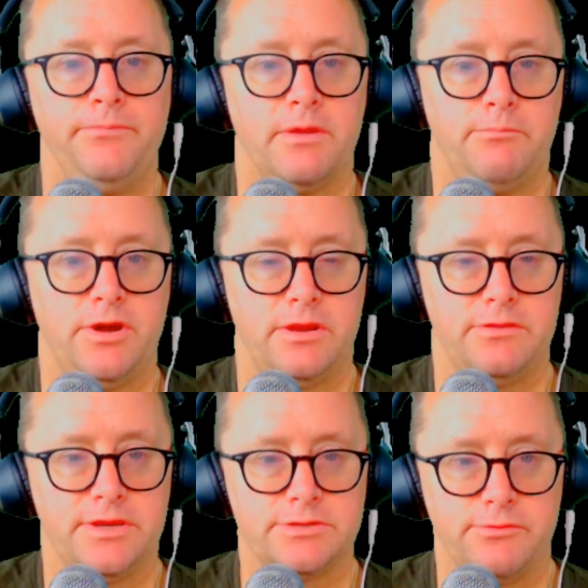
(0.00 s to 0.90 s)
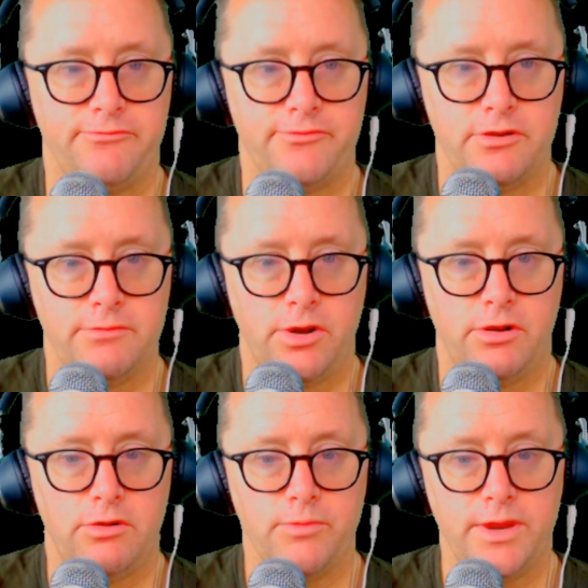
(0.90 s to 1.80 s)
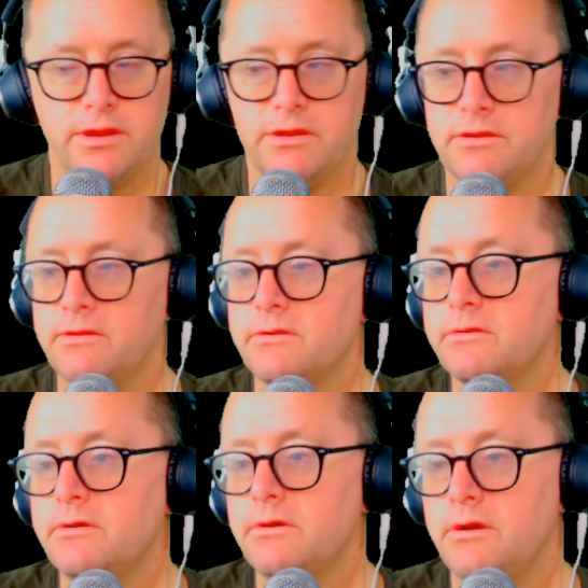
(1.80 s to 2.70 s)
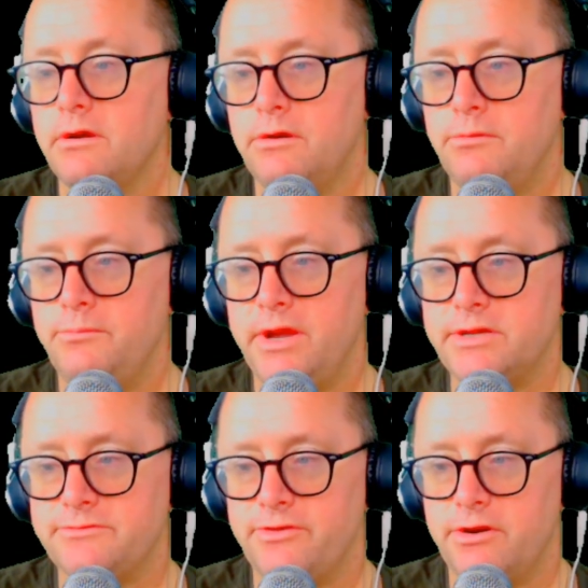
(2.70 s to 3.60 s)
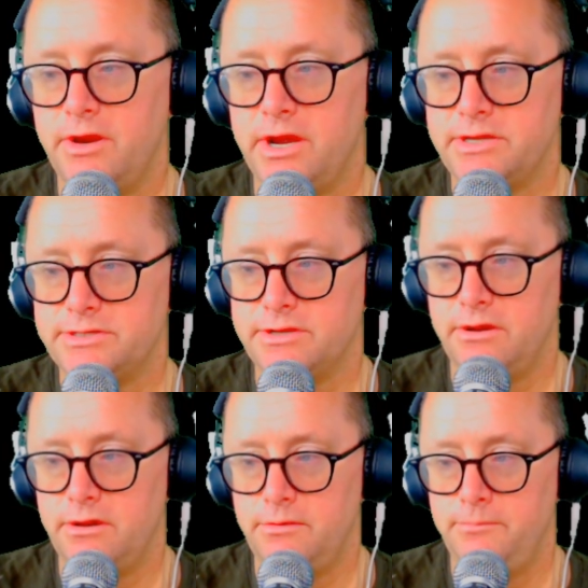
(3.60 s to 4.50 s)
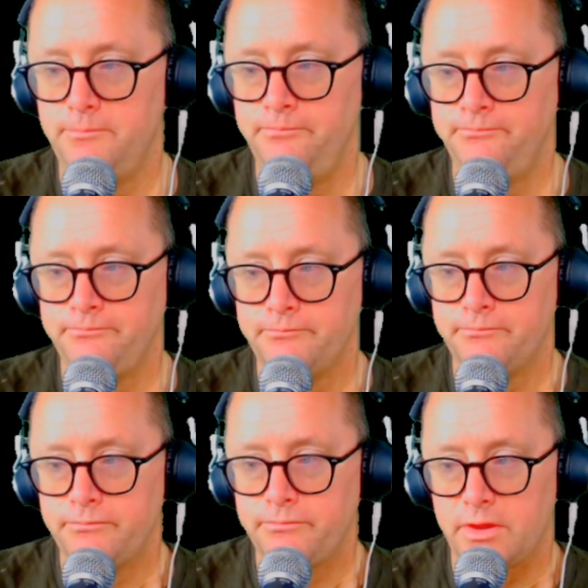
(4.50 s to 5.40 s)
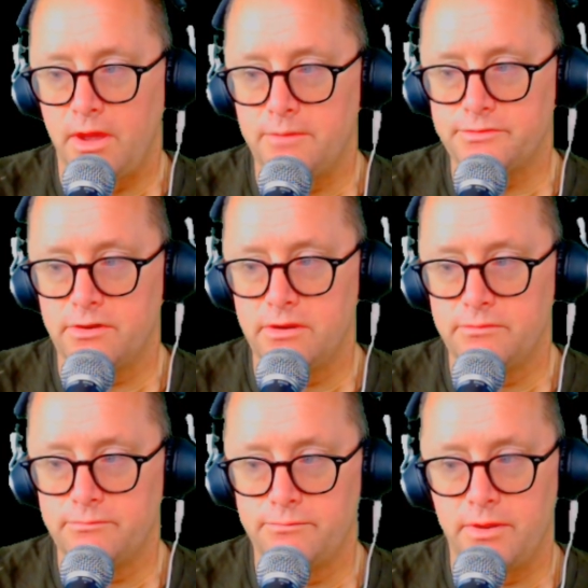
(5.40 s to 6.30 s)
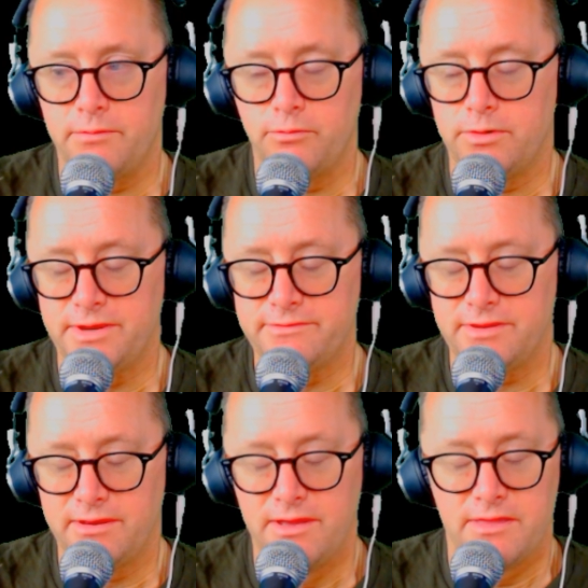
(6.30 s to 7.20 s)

But things were firm all week as far as, I'm sorry, what am I saying?